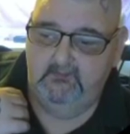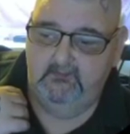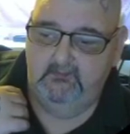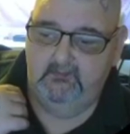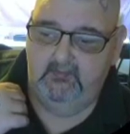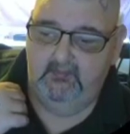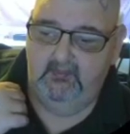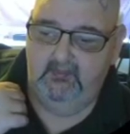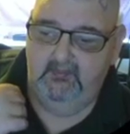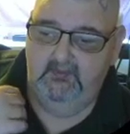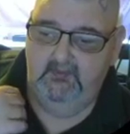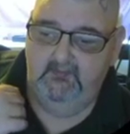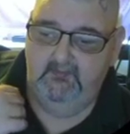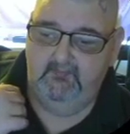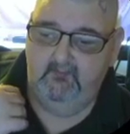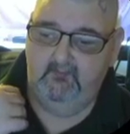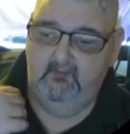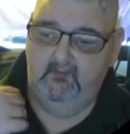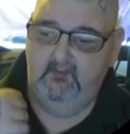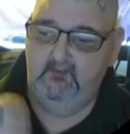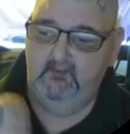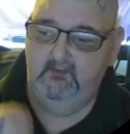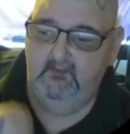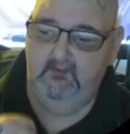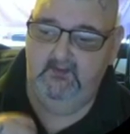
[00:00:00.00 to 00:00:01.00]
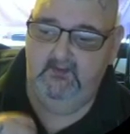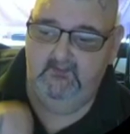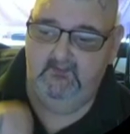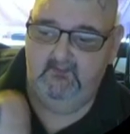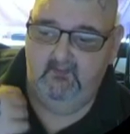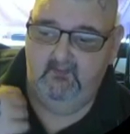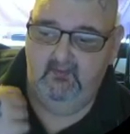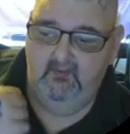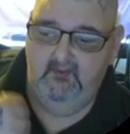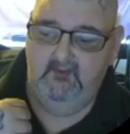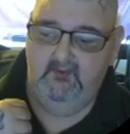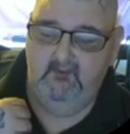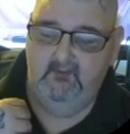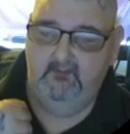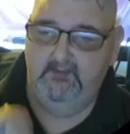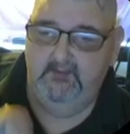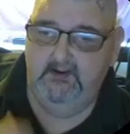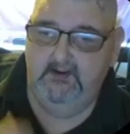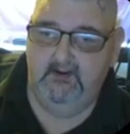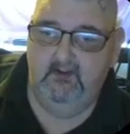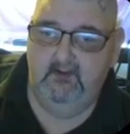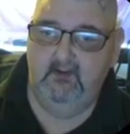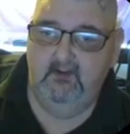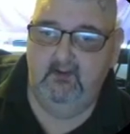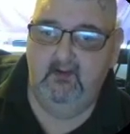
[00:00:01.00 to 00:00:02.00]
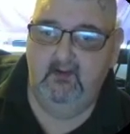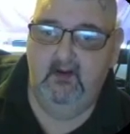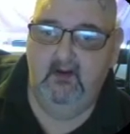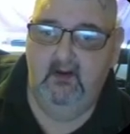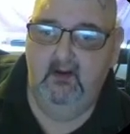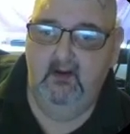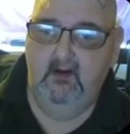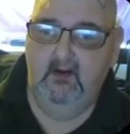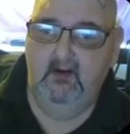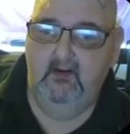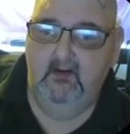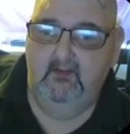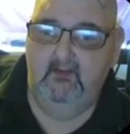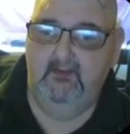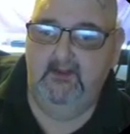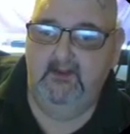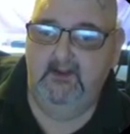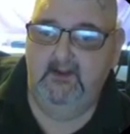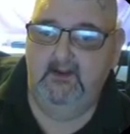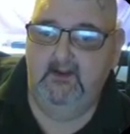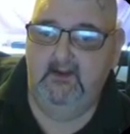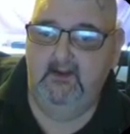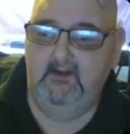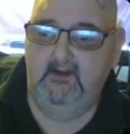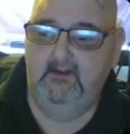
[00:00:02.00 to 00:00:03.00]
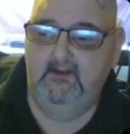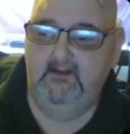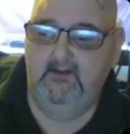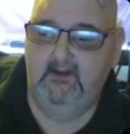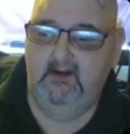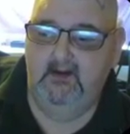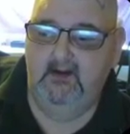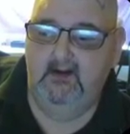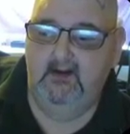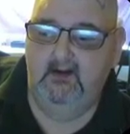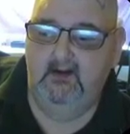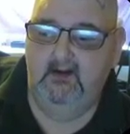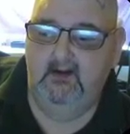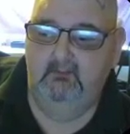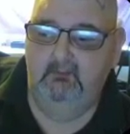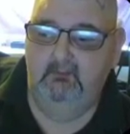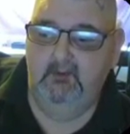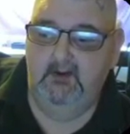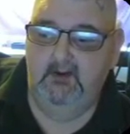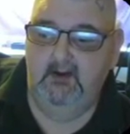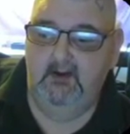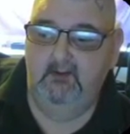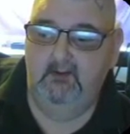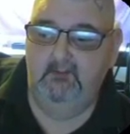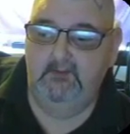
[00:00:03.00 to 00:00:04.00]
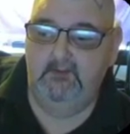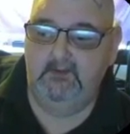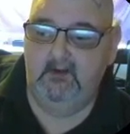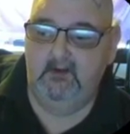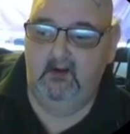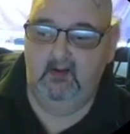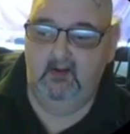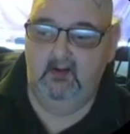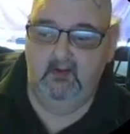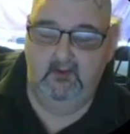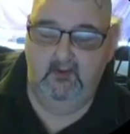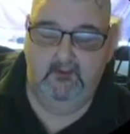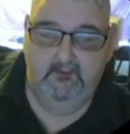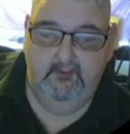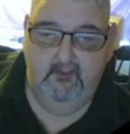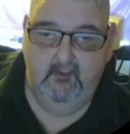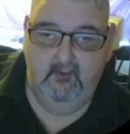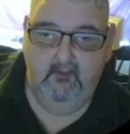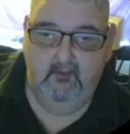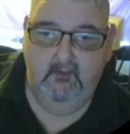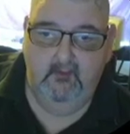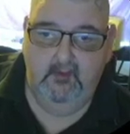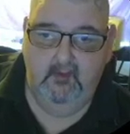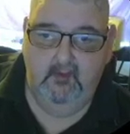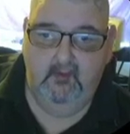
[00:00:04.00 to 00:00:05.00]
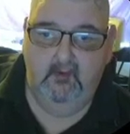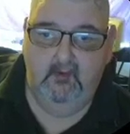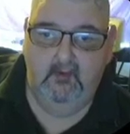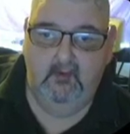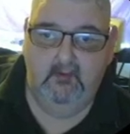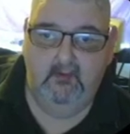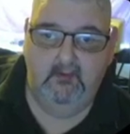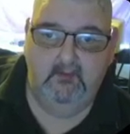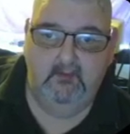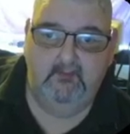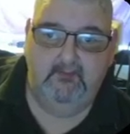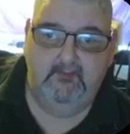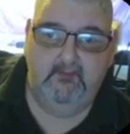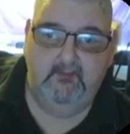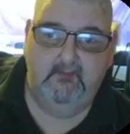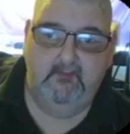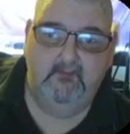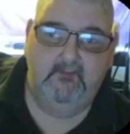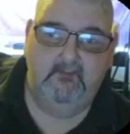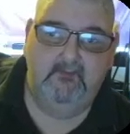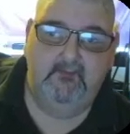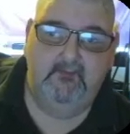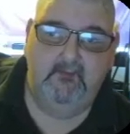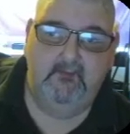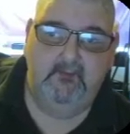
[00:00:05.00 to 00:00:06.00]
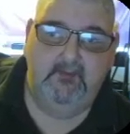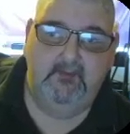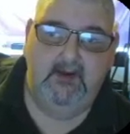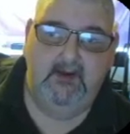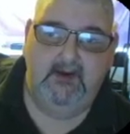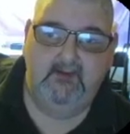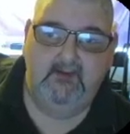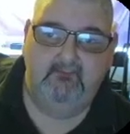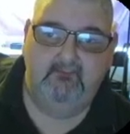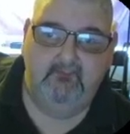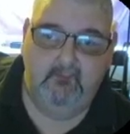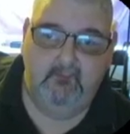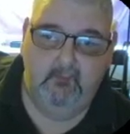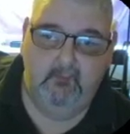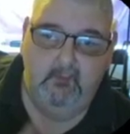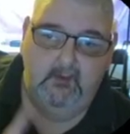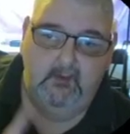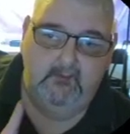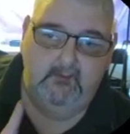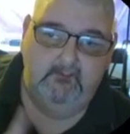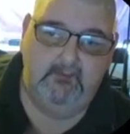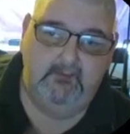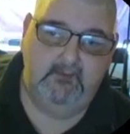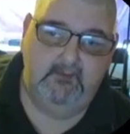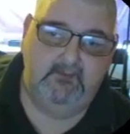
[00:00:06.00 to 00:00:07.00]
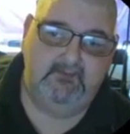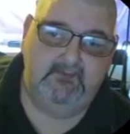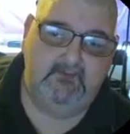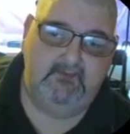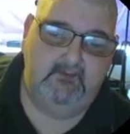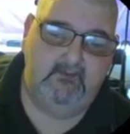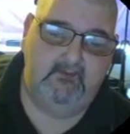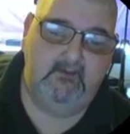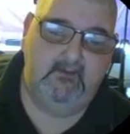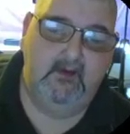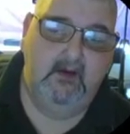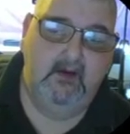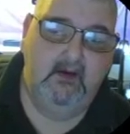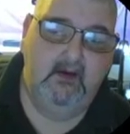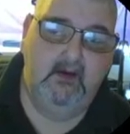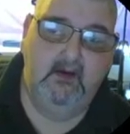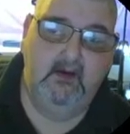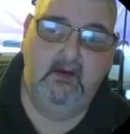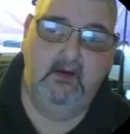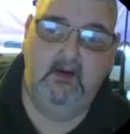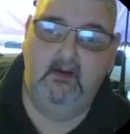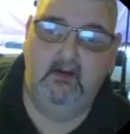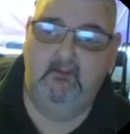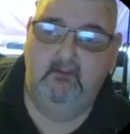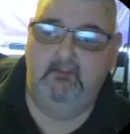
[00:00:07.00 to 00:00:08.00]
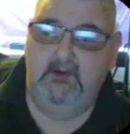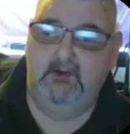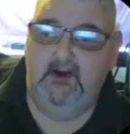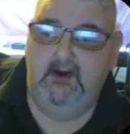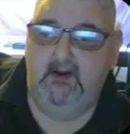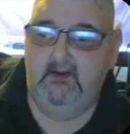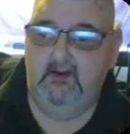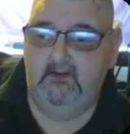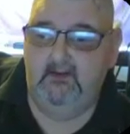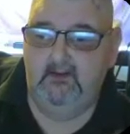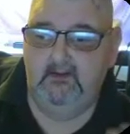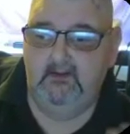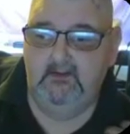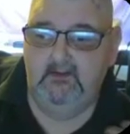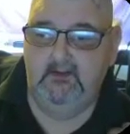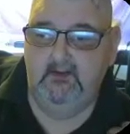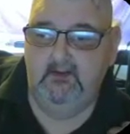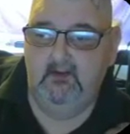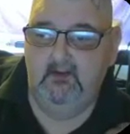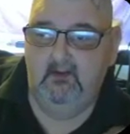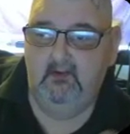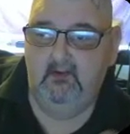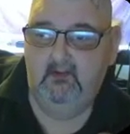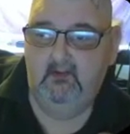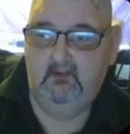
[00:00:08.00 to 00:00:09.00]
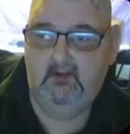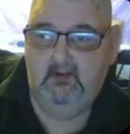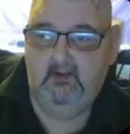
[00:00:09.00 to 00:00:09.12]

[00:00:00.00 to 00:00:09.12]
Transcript: this order is a little bigger than what I would call a normal order from the food bank for one person. But, you know,